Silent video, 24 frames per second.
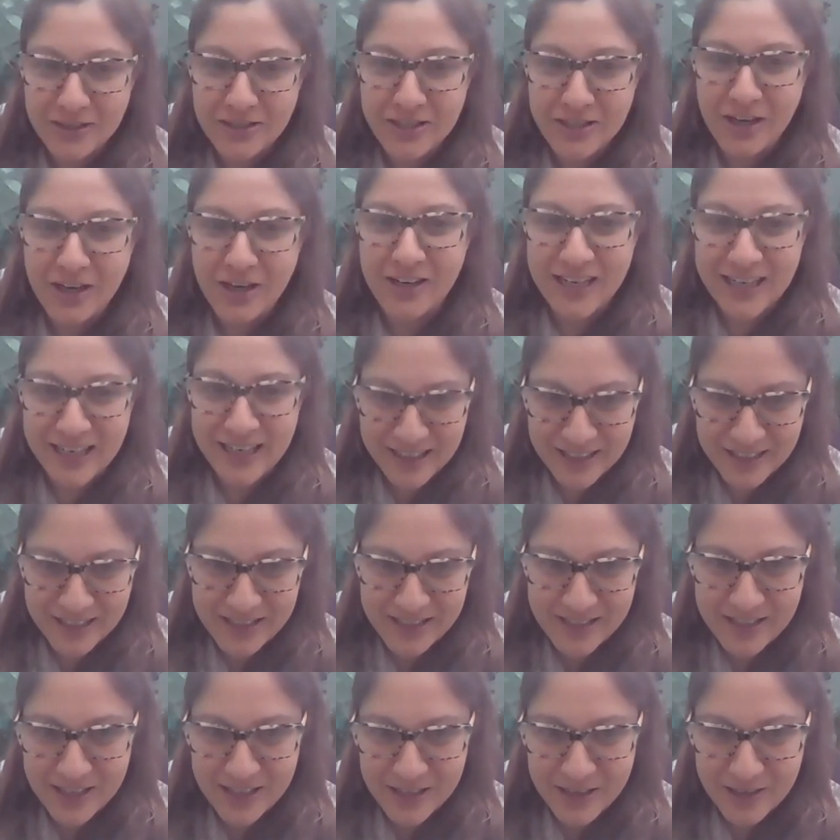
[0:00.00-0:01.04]

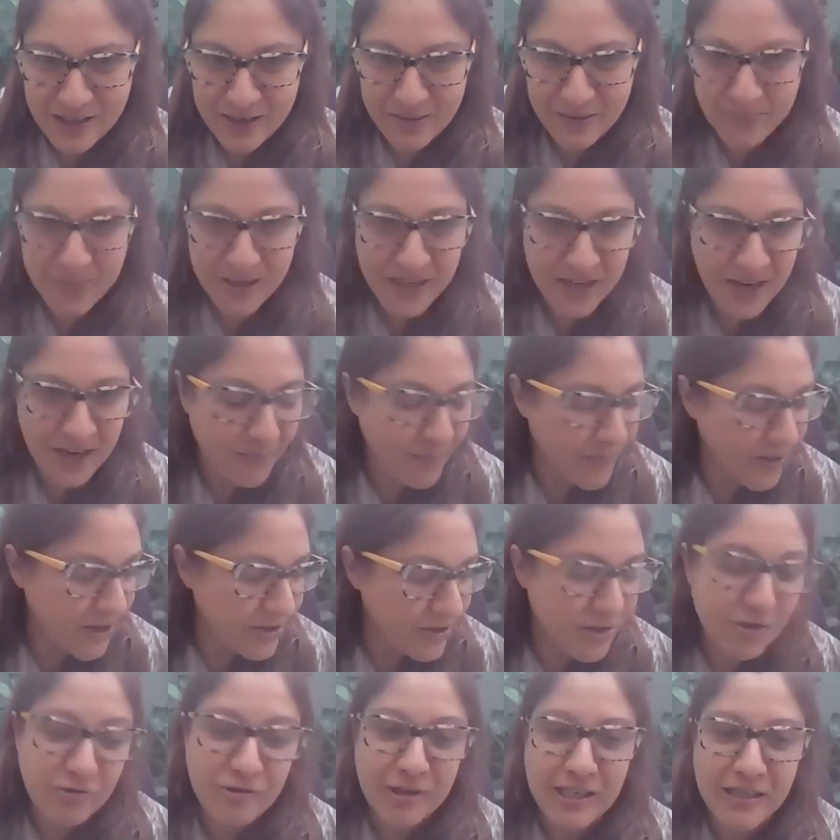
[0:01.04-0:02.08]
ducklings that can become
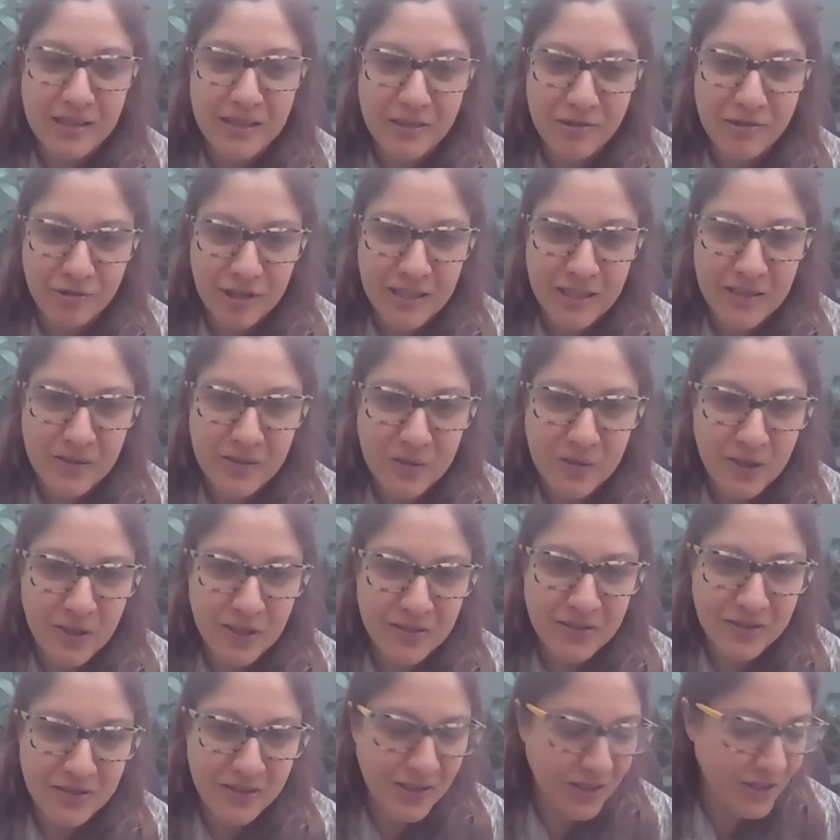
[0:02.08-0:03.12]
those green
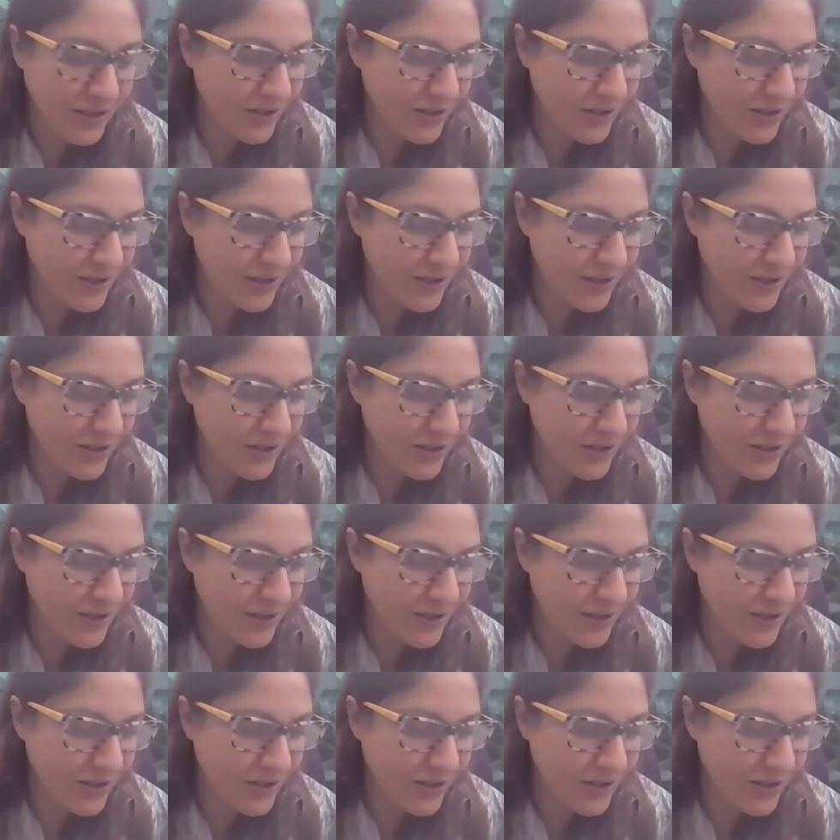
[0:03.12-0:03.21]
swans that